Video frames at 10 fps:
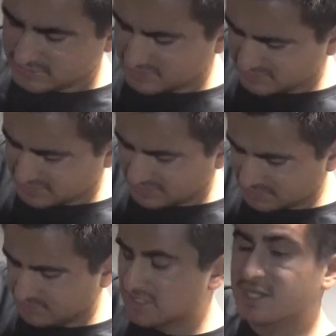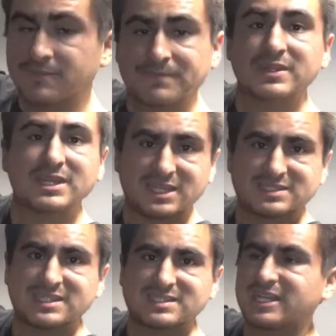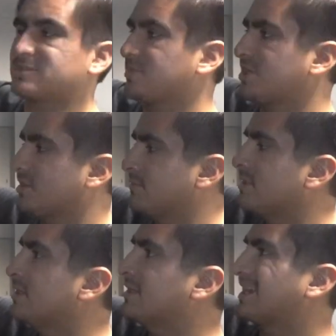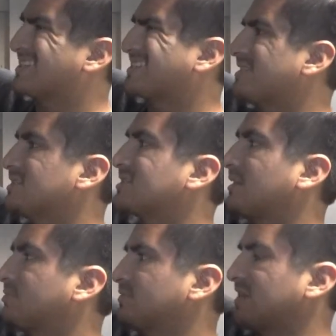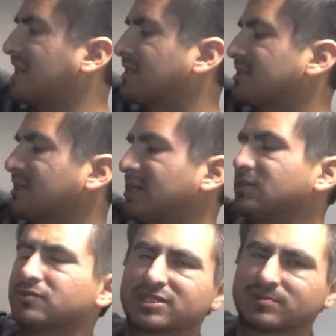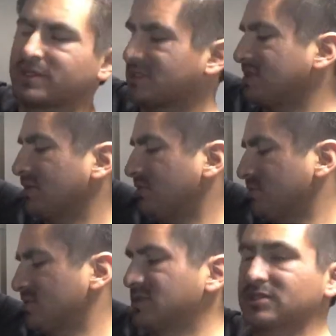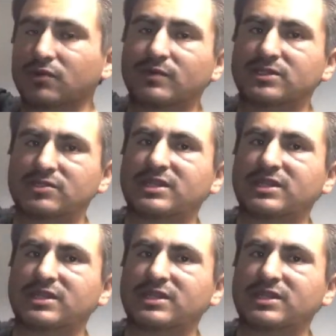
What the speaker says: this is a size medium. It is a size medium. Like I said, this type of jacket I don't expect to sell almost until winter